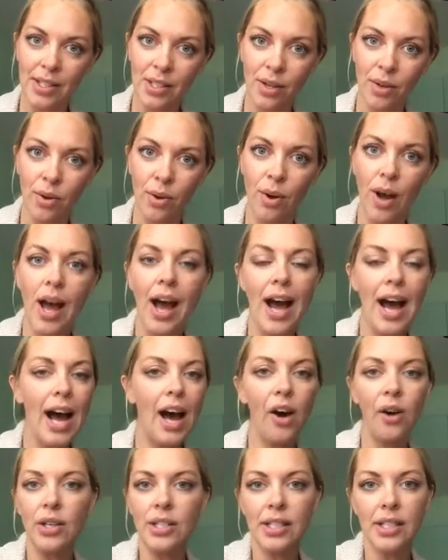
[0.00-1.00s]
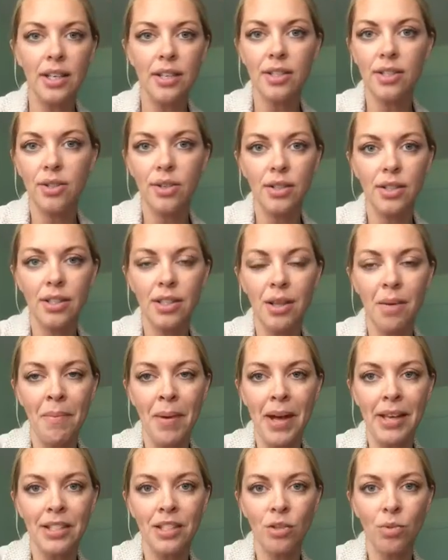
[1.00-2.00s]
So I always tell students the
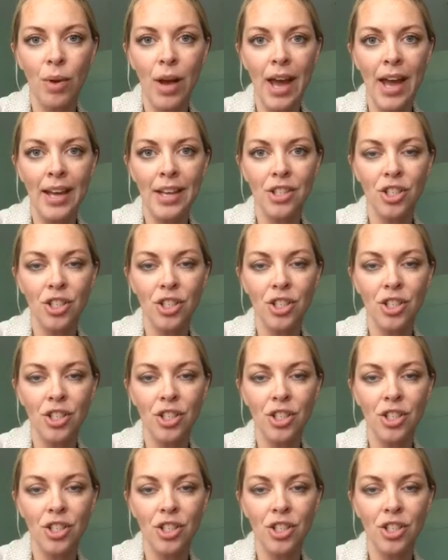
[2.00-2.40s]
best way